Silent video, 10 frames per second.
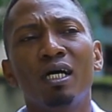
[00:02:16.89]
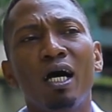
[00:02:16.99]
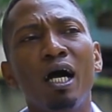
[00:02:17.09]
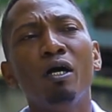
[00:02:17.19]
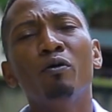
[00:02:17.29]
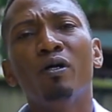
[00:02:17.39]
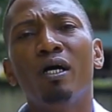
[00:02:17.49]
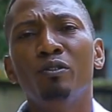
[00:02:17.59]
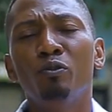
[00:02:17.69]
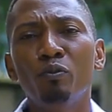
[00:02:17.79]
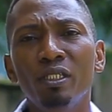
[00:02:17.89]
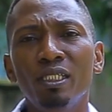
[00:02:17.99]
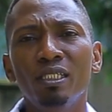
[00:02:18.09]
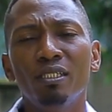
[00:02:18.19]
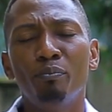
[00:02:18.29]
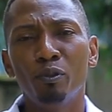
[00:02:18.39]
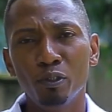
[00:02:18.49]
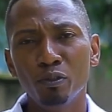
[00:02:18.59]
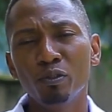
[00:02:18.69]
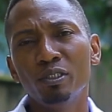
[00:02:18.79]
How do we
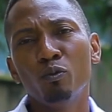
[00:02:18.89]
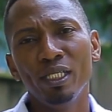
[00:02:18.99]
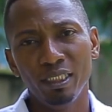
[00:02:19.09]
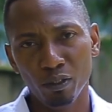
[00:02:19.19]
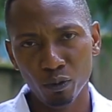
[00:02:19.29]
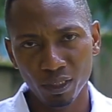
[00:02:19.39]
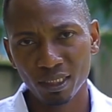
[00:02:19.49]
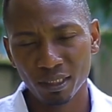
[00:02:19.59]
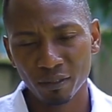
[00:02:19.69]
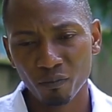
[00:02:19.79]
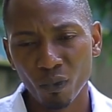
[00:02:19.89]
produce quality goats?